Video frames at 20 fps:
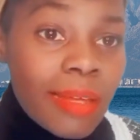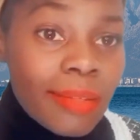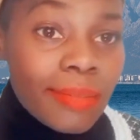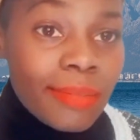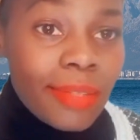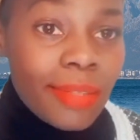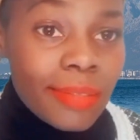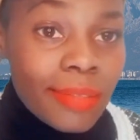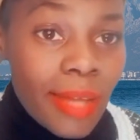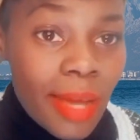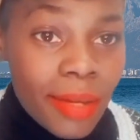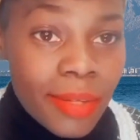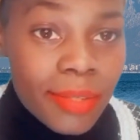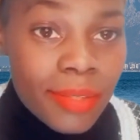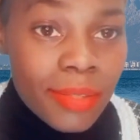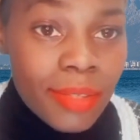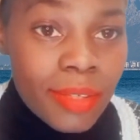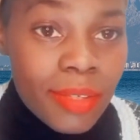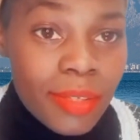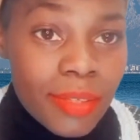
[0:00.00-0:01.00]
the
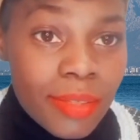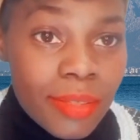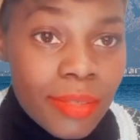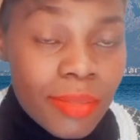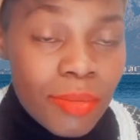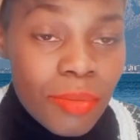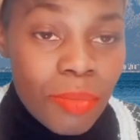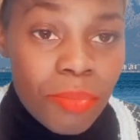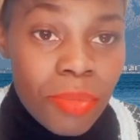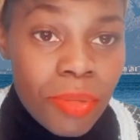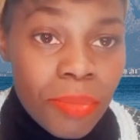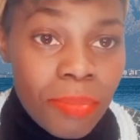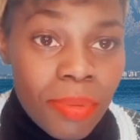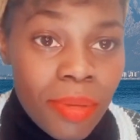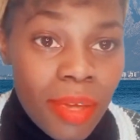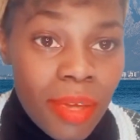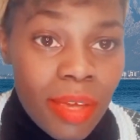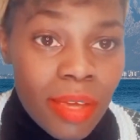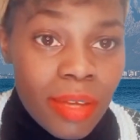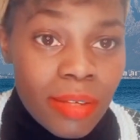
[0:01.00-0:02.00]
taxes to be
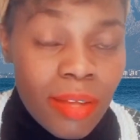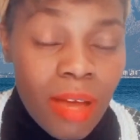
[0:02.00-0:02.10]
paid.